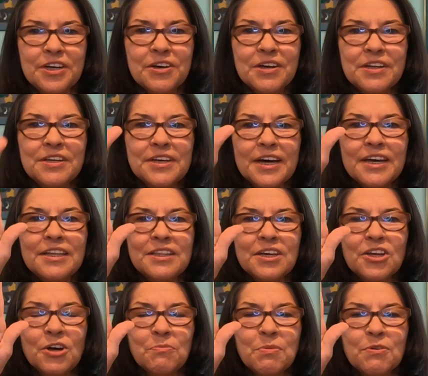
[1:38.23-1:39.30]
You can take
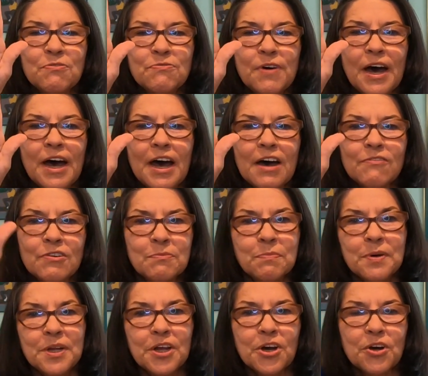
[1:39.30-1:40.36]
the number 5
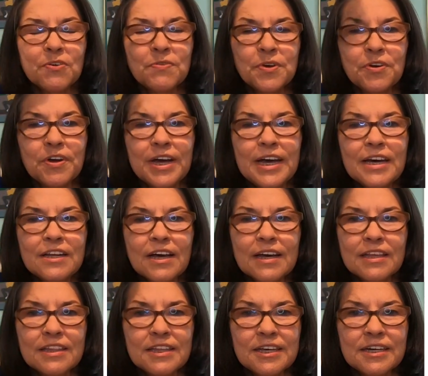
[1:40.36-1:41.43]
and put it over your head
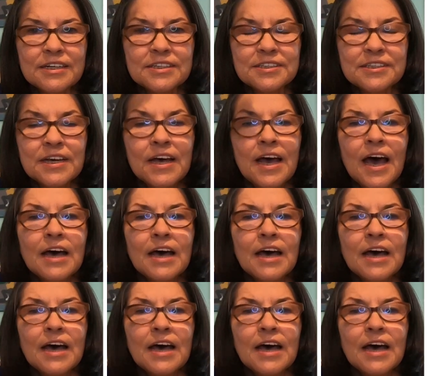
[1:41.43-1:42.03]
like this,